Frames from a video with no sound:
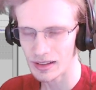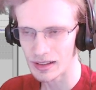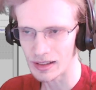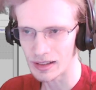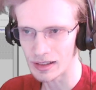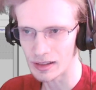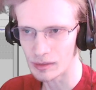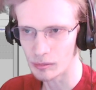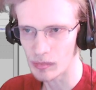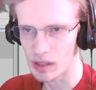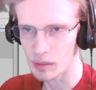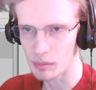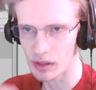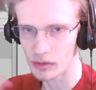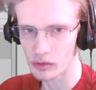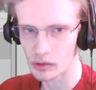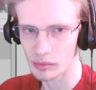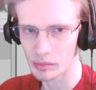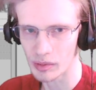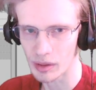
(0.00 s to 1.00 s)
I made
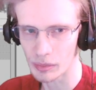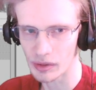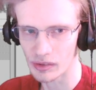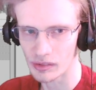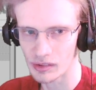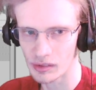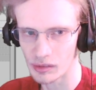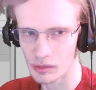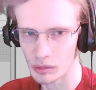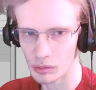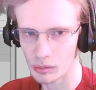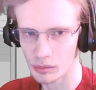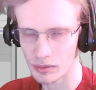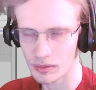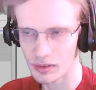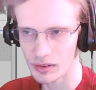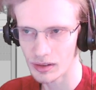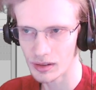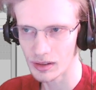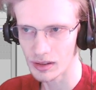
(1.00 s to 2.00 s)
those puppets too,
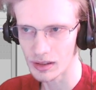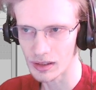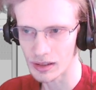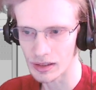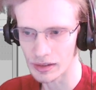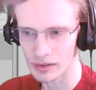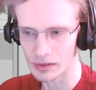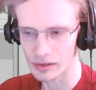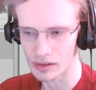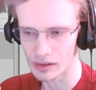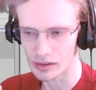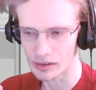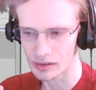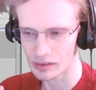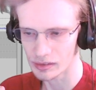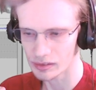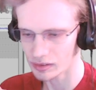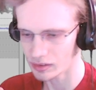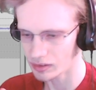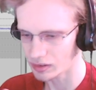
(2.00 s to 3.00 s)
and
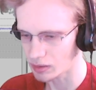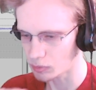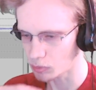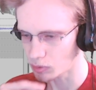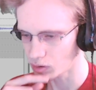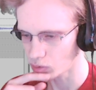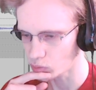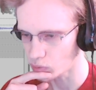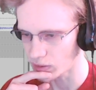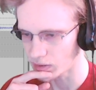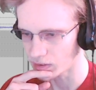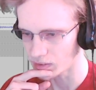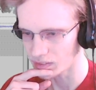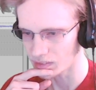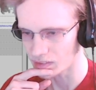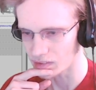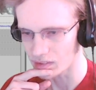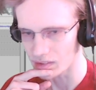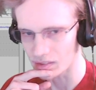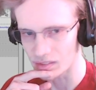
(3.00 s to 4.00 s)
they weren't quite
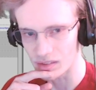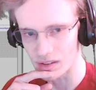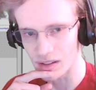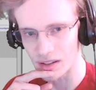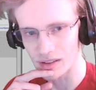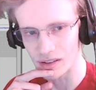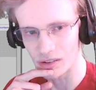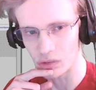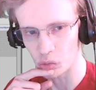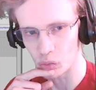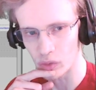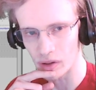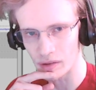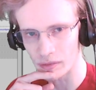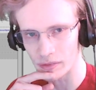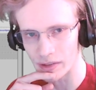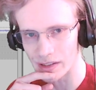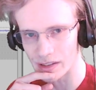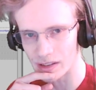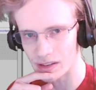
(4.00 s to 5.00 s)
as designed as well as they